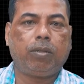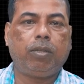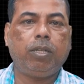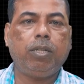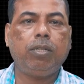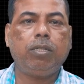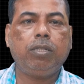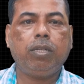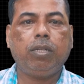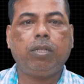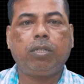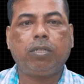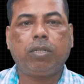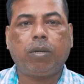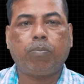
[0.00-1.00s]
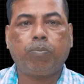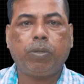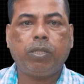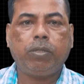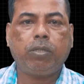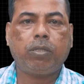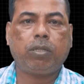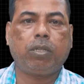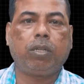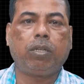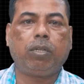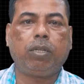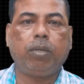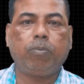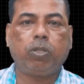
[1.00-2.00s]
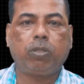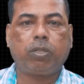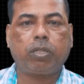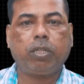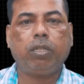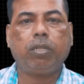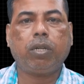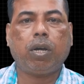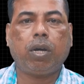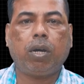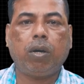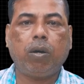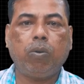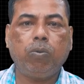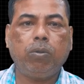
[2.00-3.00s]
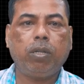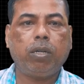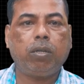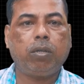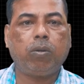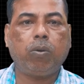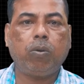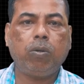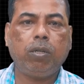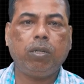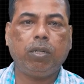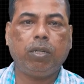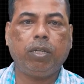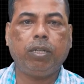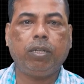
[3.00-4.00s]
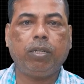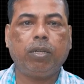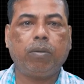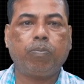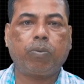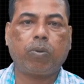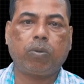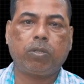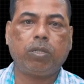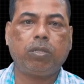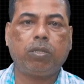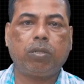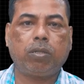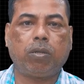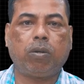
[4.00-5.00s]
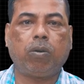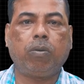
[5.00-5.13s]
These examples demonstrate how the non-linear process